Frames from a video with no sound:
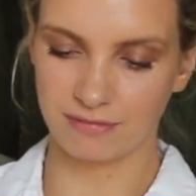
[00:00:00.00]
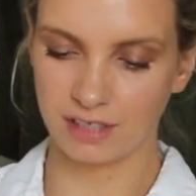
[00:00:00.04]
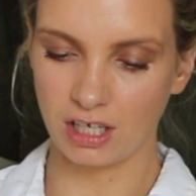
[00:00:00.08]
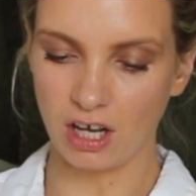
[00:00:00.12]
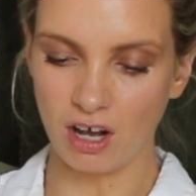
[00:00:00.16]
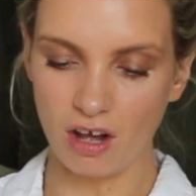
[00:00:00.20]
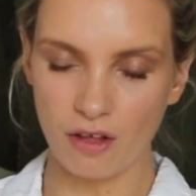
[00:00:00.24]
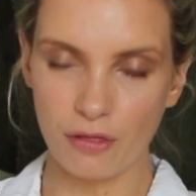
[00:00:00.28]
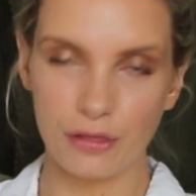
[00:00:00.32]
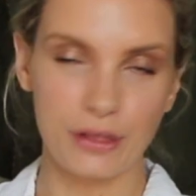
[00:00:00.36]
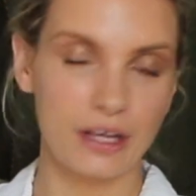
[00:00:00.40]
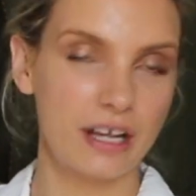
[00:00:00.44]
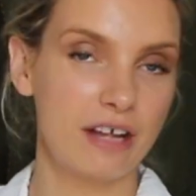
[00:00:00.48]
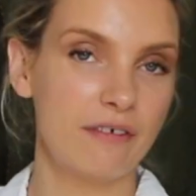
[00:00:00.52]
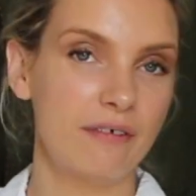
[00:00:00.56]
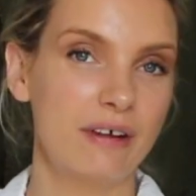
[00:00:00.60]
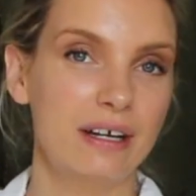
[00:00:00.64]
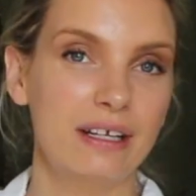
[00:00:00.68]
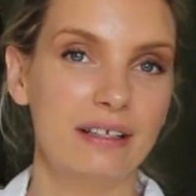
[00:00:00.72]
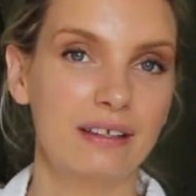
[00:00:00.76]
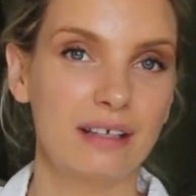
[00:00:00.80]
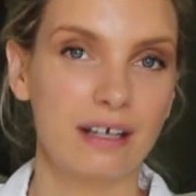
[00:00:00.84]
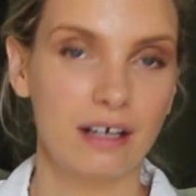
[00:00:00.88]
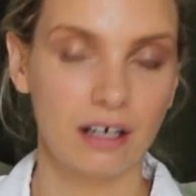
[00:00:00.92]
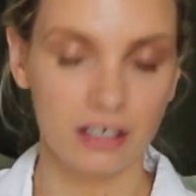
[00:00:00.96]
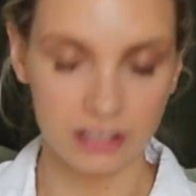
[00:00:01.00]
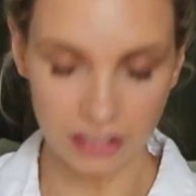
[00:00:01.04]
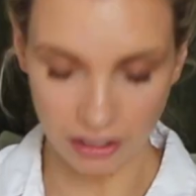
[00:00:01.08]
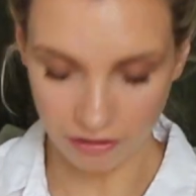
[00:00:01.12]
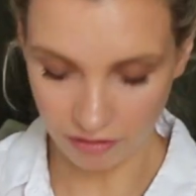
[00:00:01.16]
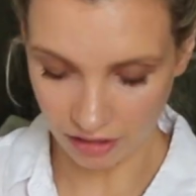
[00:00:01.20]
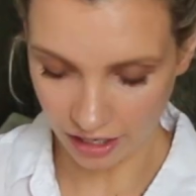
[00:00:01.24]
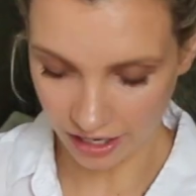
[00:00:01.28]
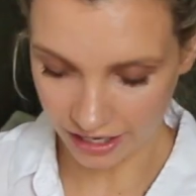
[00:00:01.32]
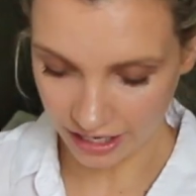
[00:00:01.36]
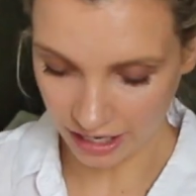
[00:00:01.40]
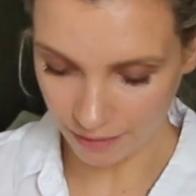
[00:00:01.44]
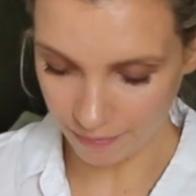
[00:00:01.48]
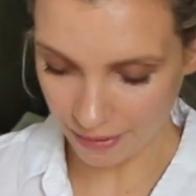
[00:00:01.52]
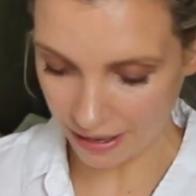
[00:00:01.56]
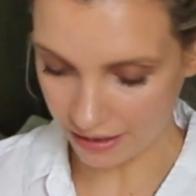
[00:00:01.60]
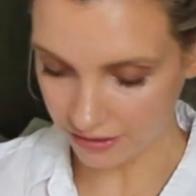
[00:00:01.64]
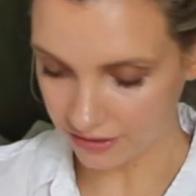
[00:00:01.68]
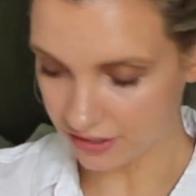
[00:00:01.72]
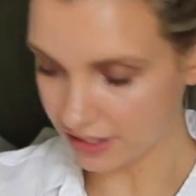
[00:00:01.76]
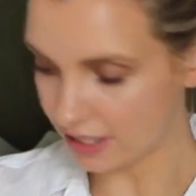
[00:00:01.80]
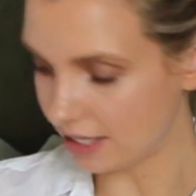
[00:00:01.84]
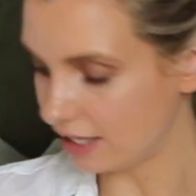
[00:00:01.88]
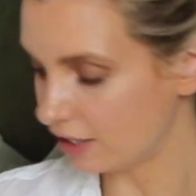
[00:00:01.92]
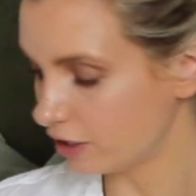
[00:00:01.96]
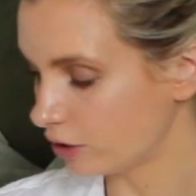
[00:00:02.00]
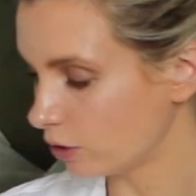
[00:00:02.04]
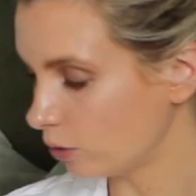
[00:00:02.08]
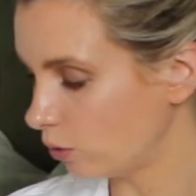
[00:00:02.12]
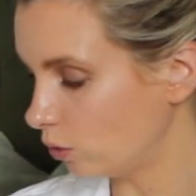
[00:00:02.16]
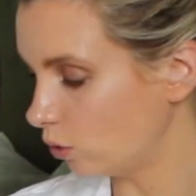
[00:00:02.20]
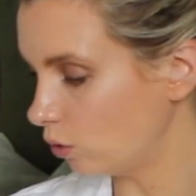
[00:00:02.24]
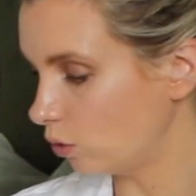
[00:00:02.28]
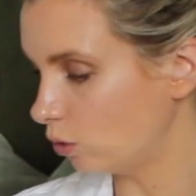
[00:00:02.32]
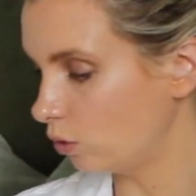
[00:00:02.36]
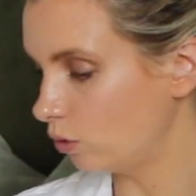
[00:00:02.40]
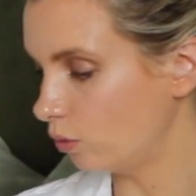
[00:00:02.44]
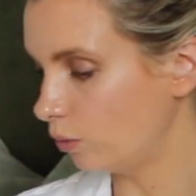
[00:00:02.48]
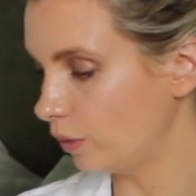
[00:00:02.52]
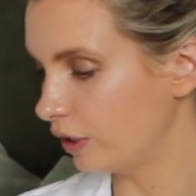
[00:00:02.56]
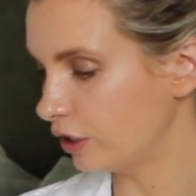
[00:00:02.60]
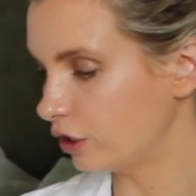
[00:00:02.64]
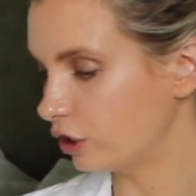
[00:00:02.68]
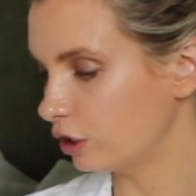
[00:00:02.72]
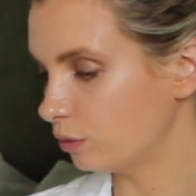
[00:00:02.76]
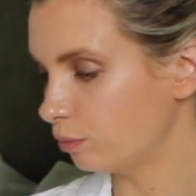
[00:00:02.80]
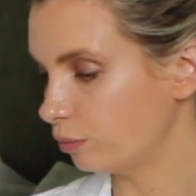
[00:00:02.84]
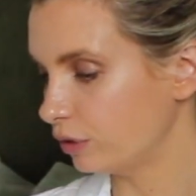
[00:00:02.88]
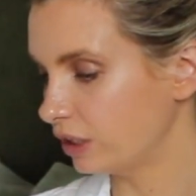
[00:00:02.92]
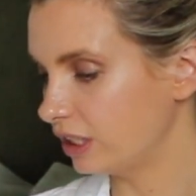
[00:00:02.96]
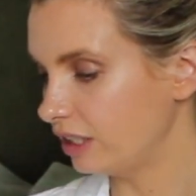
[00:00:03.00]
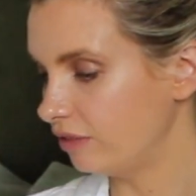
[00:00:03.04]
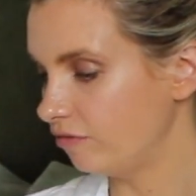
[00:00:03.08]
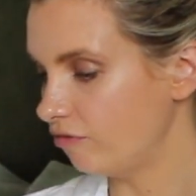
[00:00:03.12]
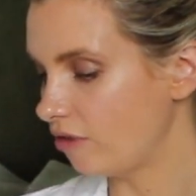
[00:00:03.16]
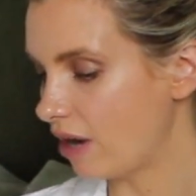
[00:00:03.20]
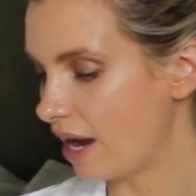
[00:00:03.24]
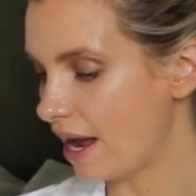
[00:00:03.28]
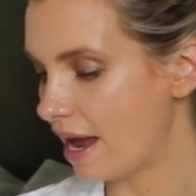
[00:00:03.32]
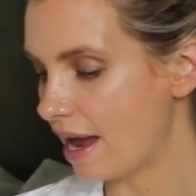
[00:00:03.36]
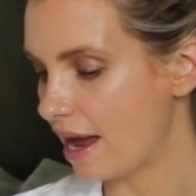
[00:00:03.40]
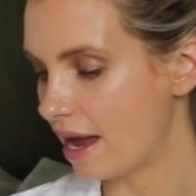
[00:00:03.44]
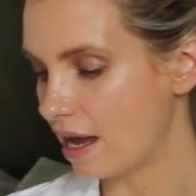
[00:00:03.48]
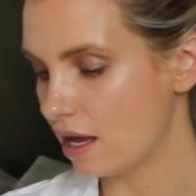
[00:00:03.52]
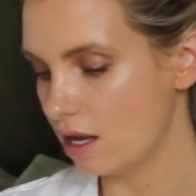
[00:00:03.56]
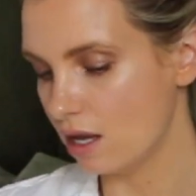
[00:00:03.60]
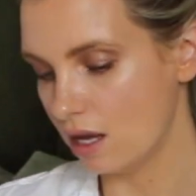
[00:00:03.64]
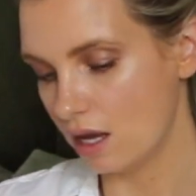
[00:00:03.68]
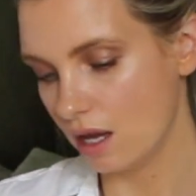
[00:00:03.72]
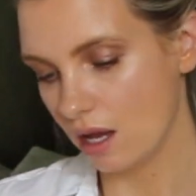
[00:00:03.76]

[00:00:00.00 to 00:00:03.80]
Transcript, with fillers: Can't think of anything I don't like about it at all, which is pretty rare.